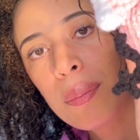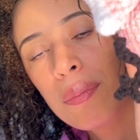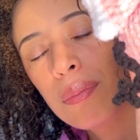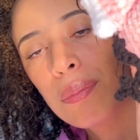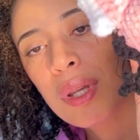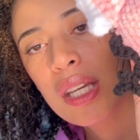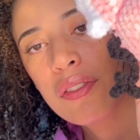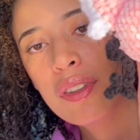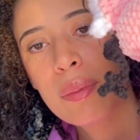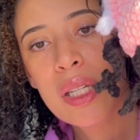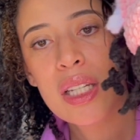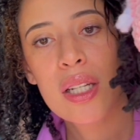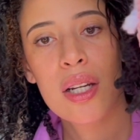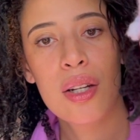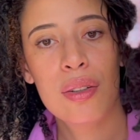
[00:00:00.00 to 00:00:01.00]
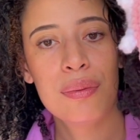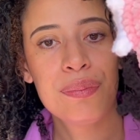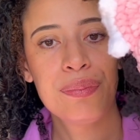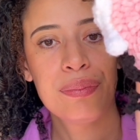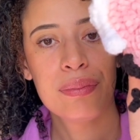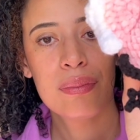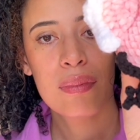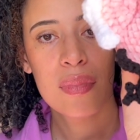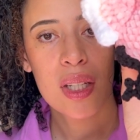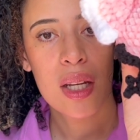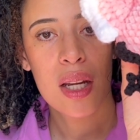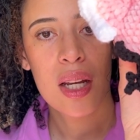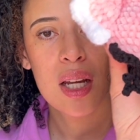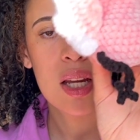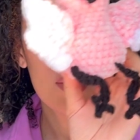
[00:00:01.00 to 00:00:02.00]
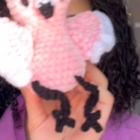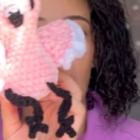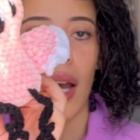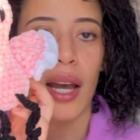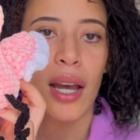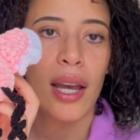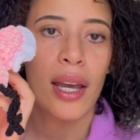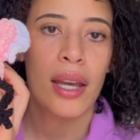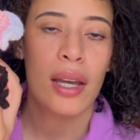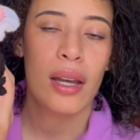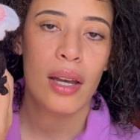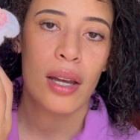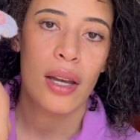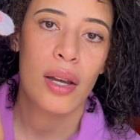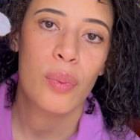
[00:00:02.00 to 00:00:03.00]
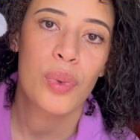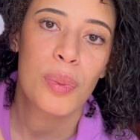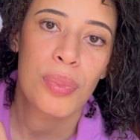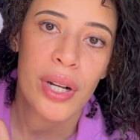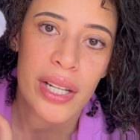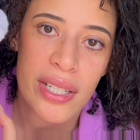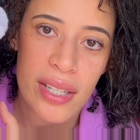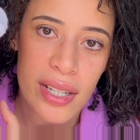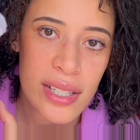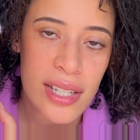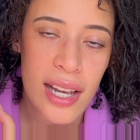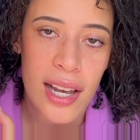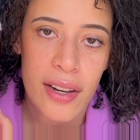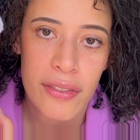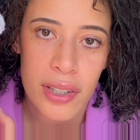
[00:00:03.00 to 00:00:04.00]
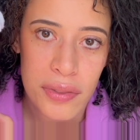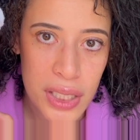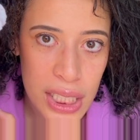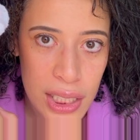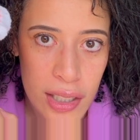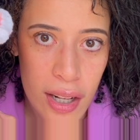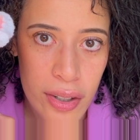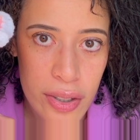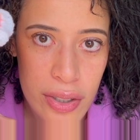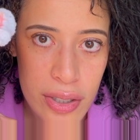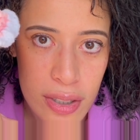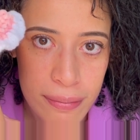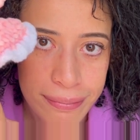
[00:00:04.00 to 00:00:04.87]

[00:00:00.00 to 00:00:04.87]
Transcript: pink flamingo, I would price this at $15.